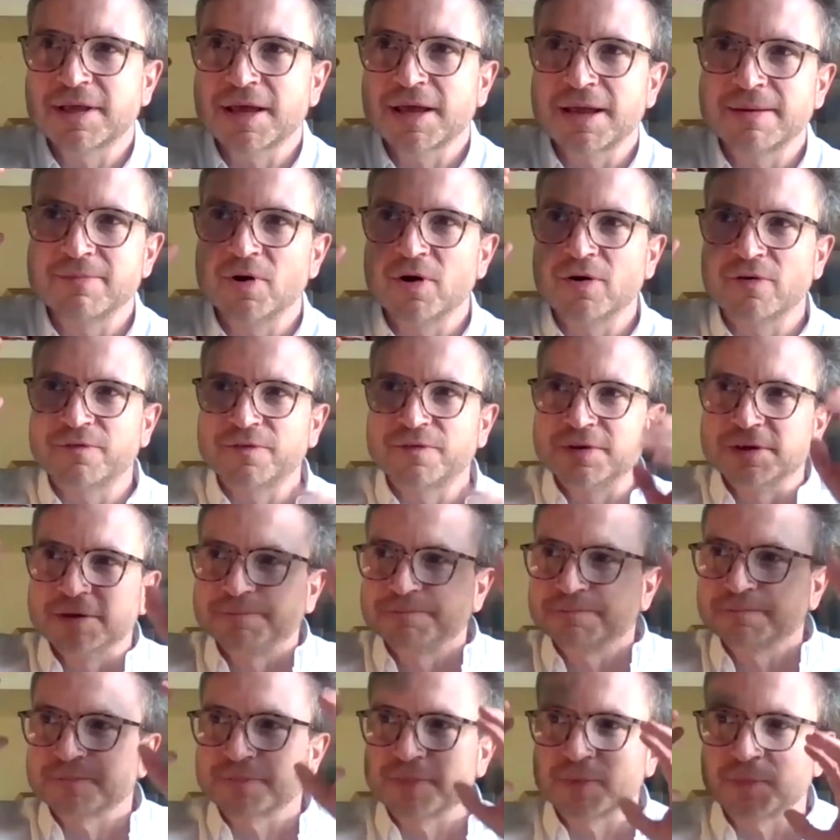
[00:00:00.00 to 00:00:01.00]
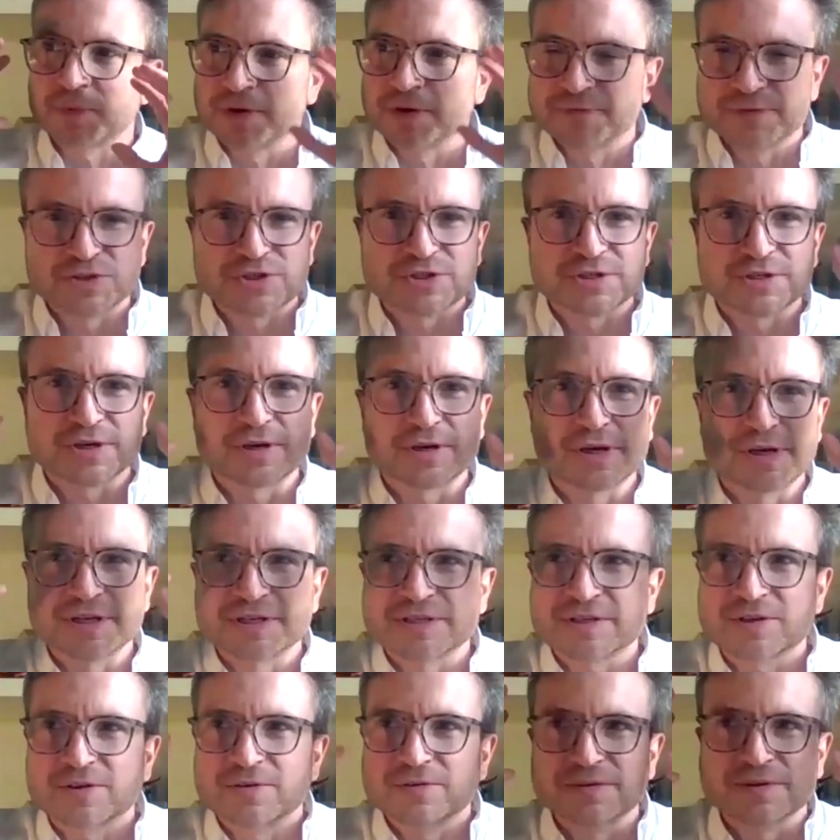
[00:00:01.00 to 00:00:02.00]
came off and one of the
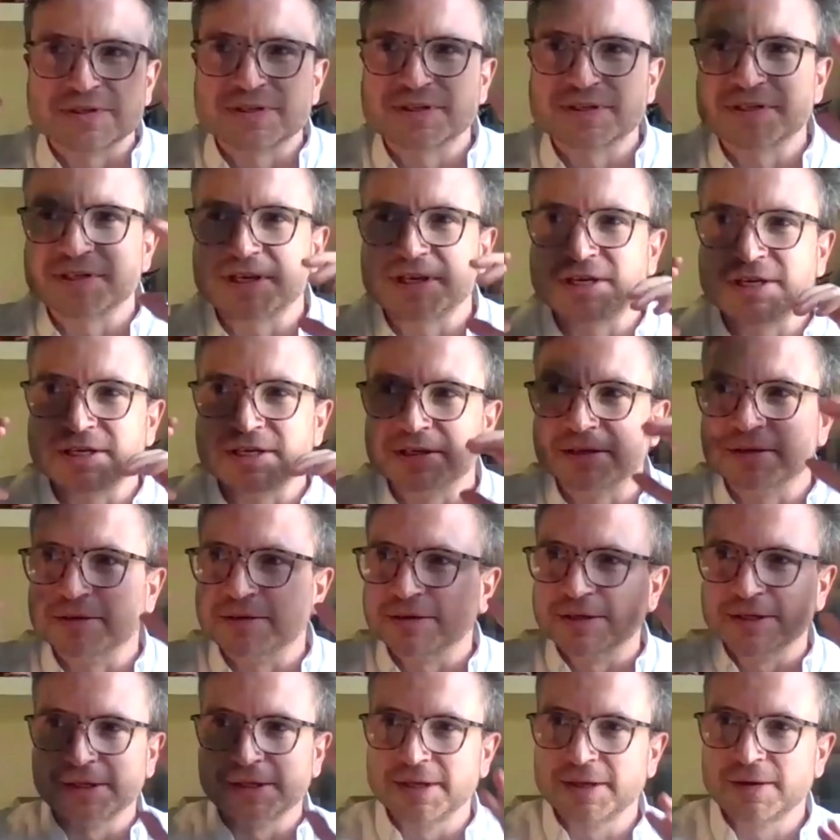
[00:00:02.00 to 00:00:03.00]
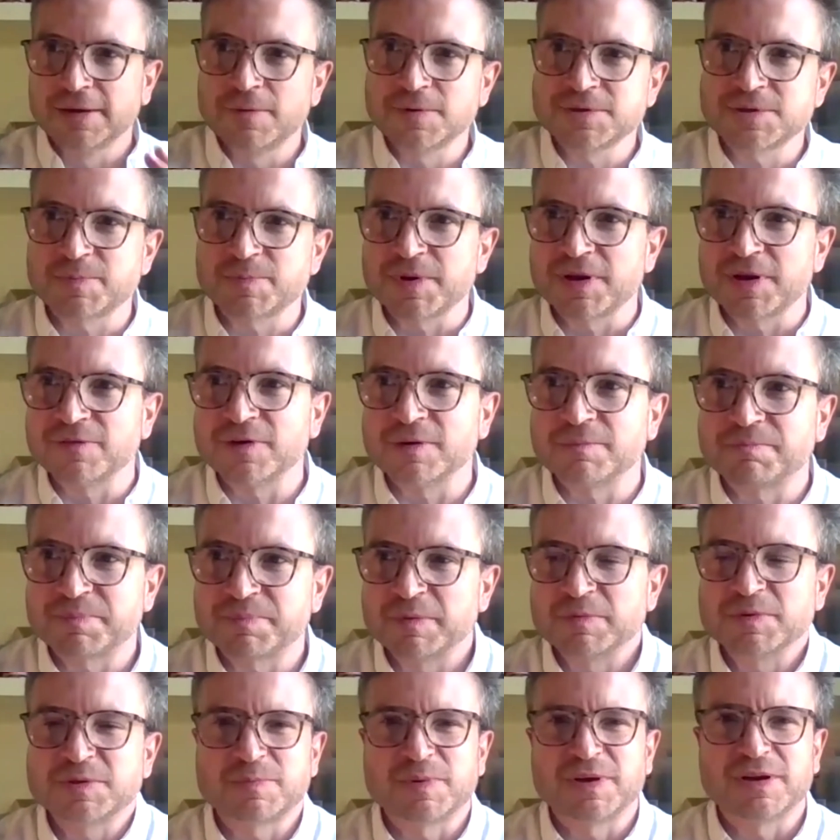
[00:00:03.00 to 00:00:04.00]
journalists couldn't see, and it
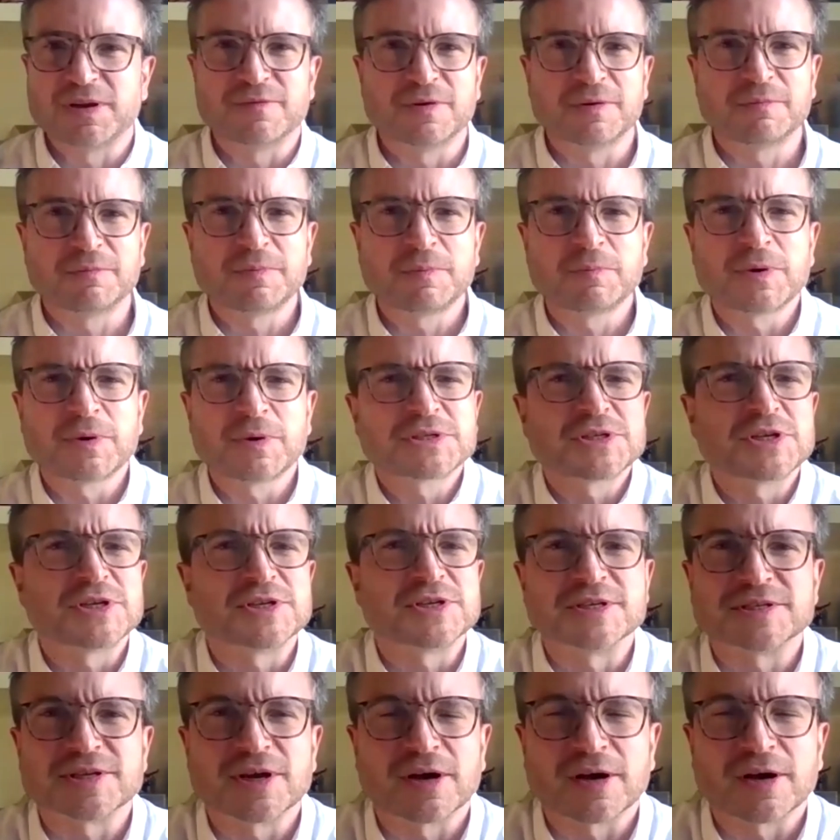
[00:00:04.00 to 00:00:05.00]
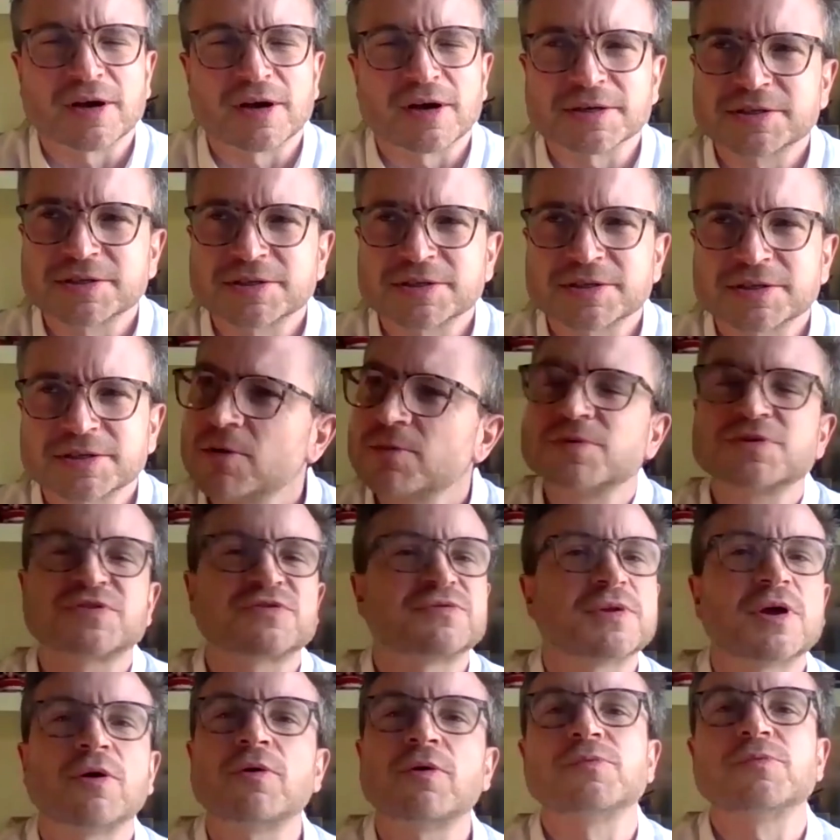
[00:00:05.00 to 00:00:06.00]
wasn't a disaster. No
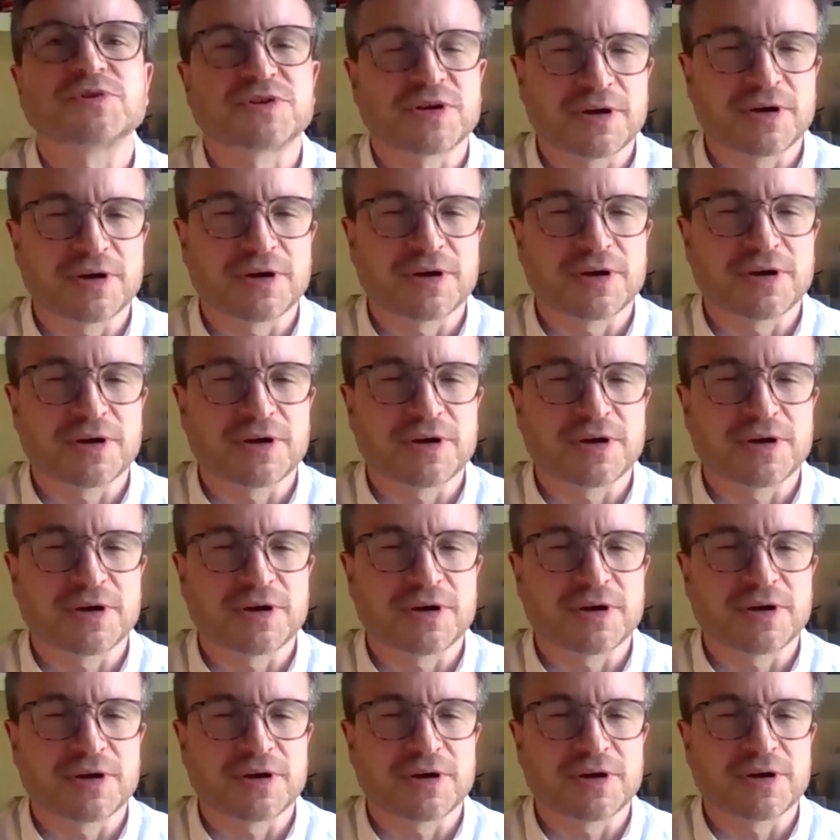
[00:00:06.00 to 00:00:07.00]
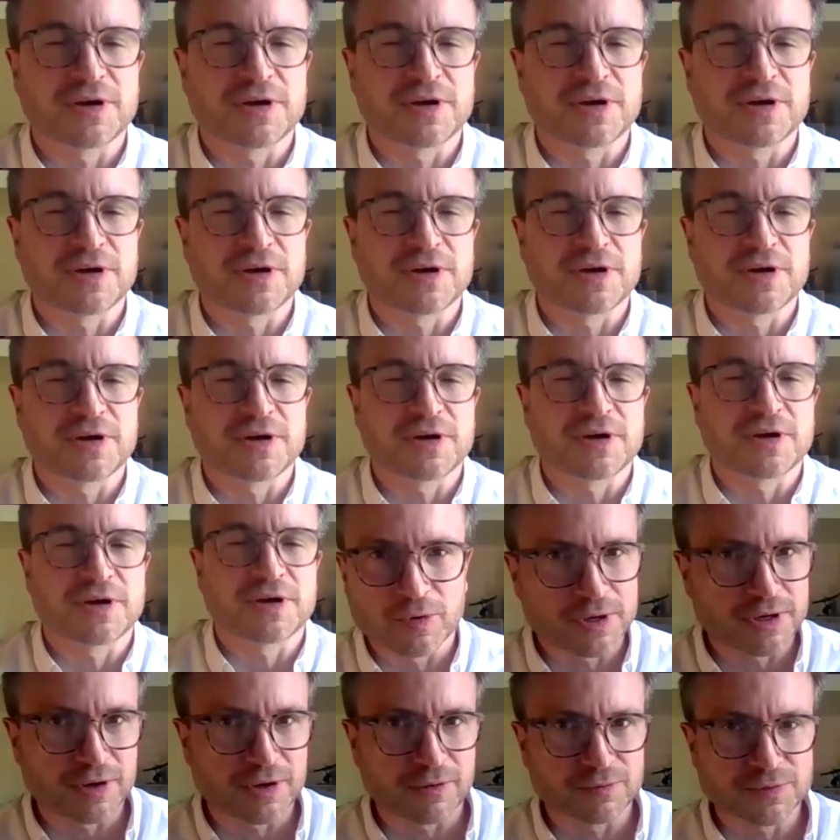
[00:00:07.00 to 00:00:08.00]
one was most
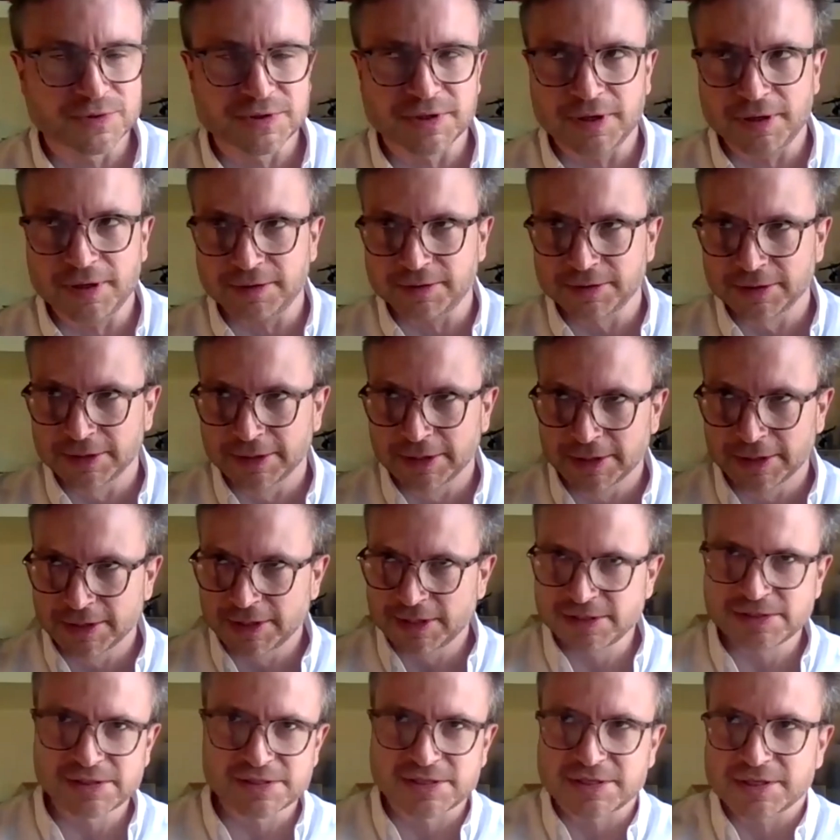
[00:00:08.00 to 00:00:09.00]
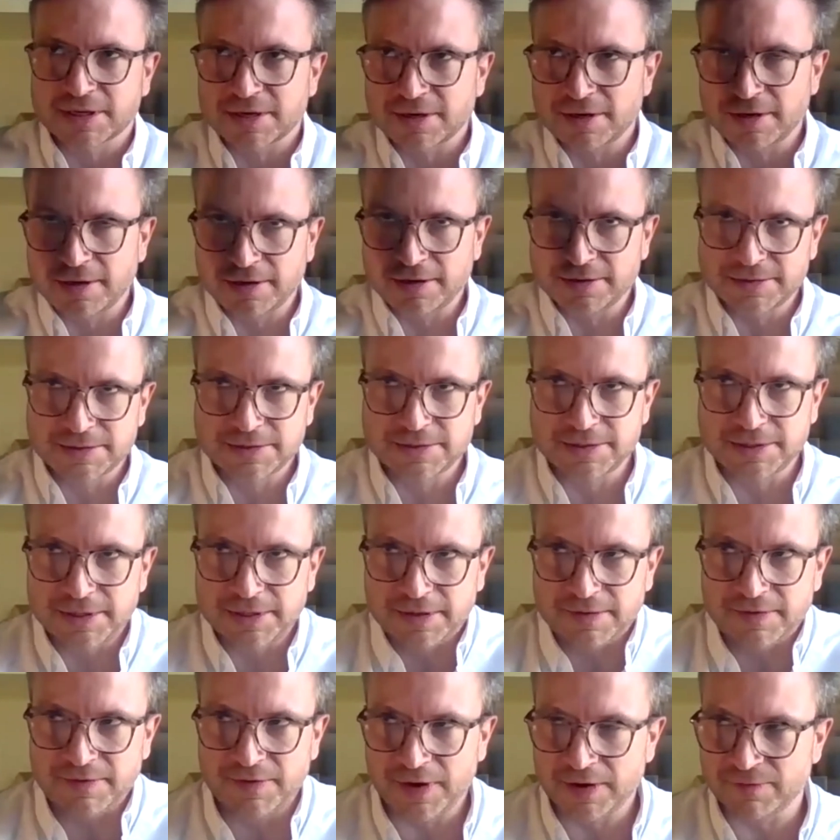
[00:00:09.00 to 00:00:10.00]
importantly, no one was hurt. It was just a car at the
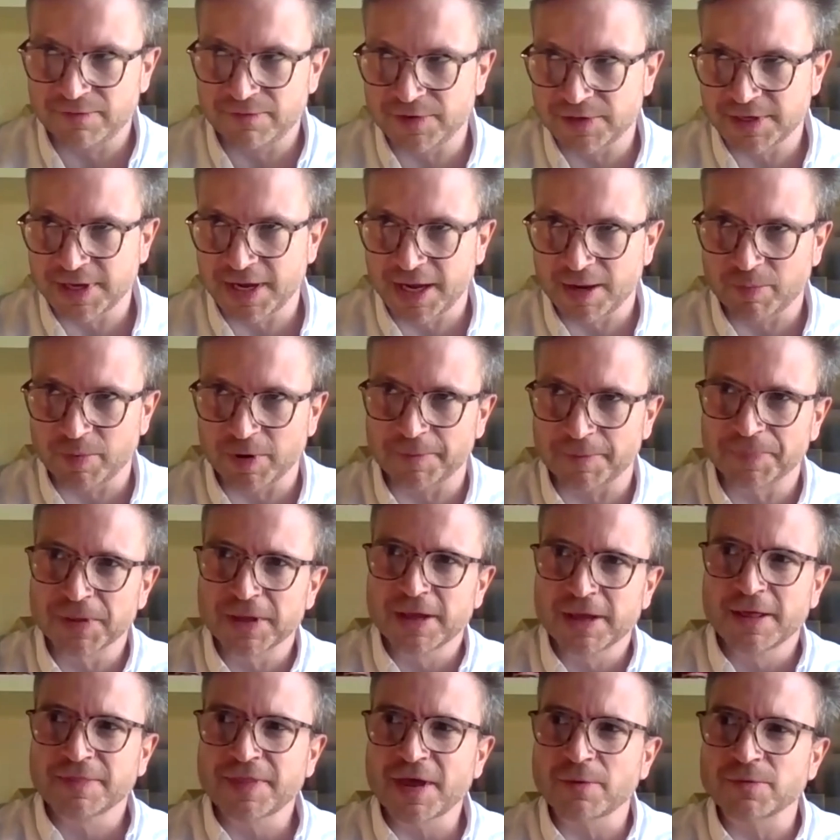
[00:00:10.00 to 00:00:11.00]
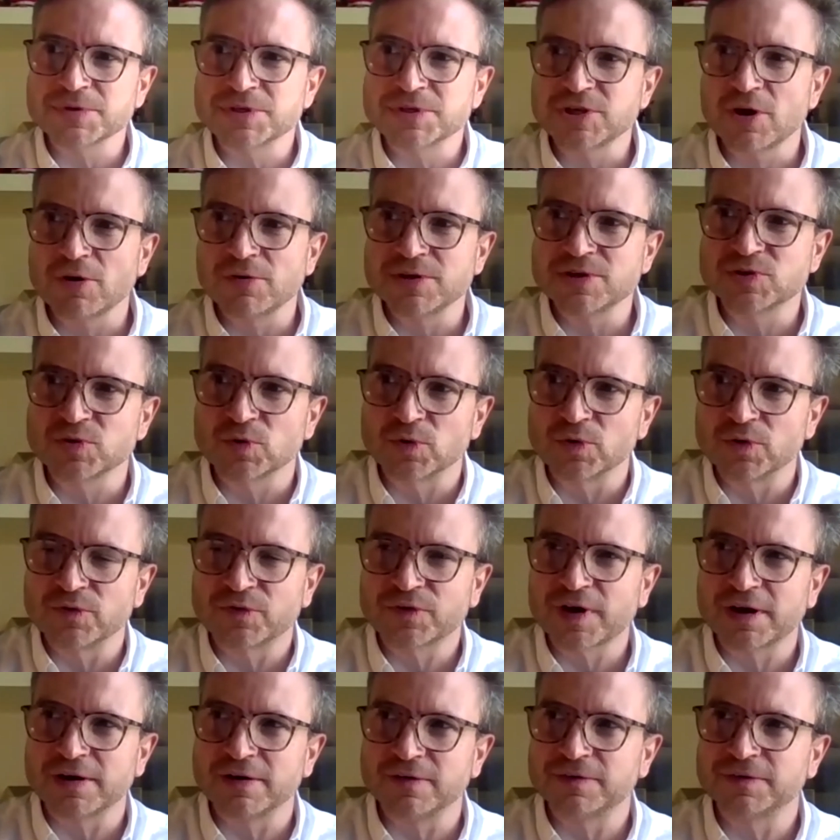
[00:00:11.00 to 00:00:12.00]
end of the day. But that was the only sort of
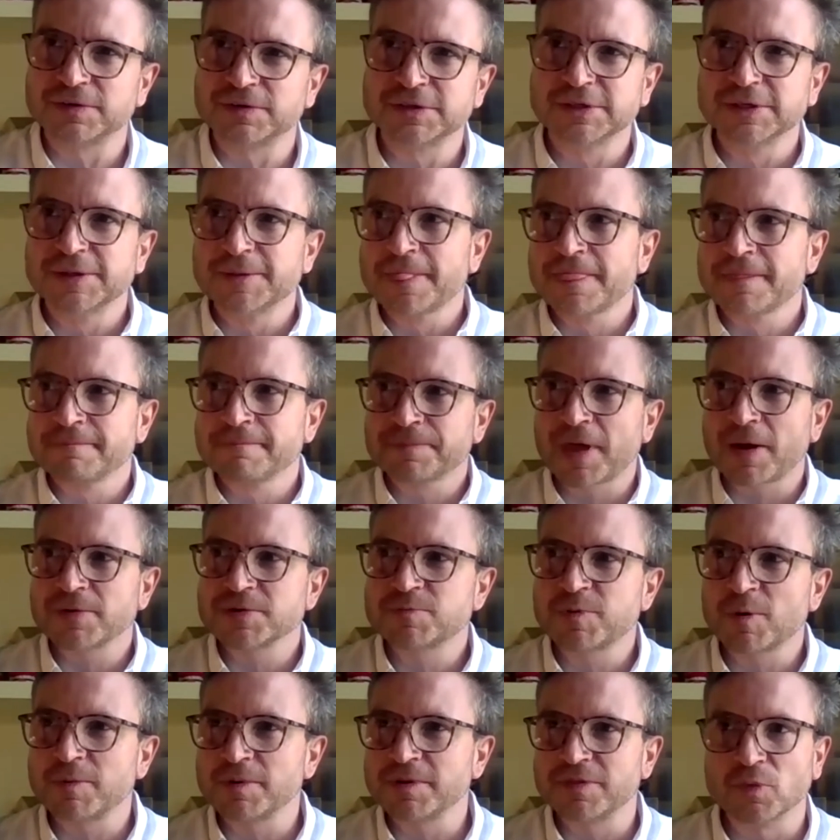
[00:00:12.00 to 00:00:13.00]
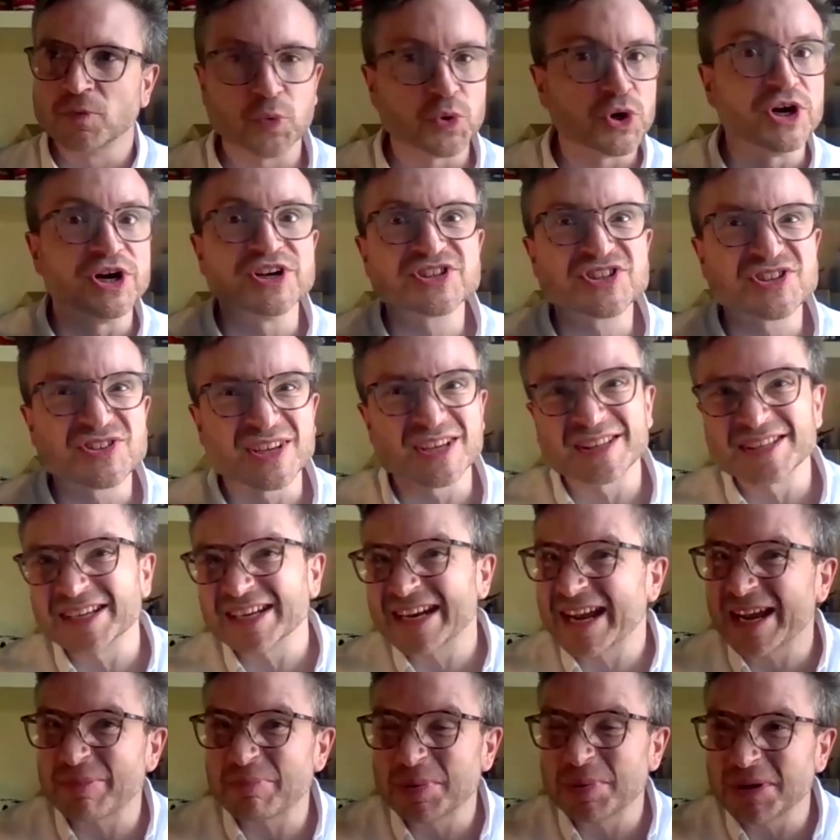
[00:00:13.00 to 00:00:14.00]
that was probably the worst thing that
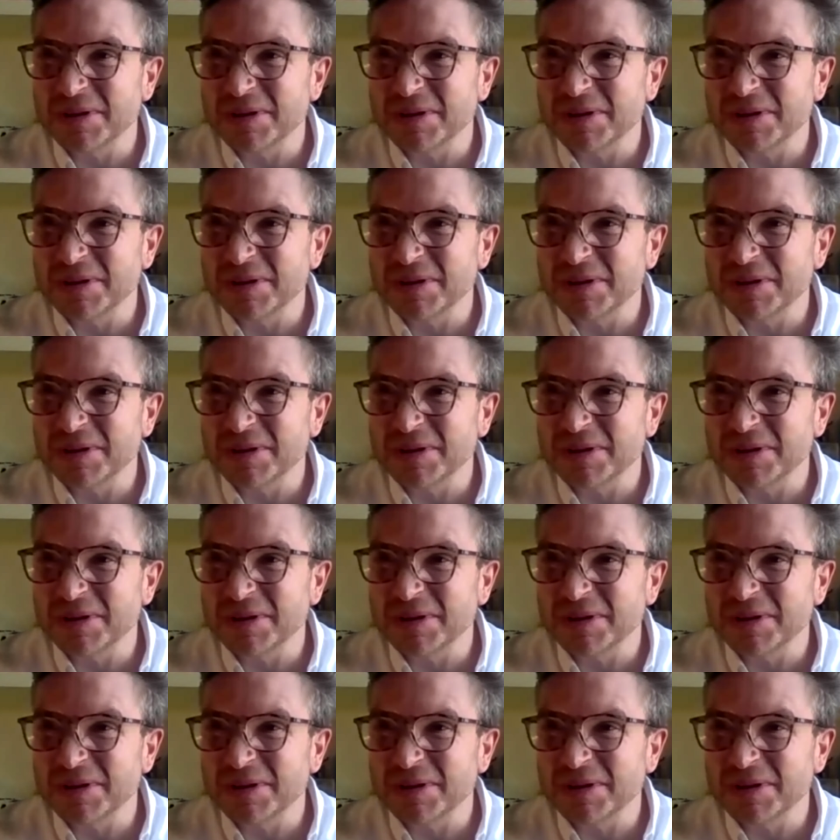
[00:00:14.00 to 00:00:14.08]
happened.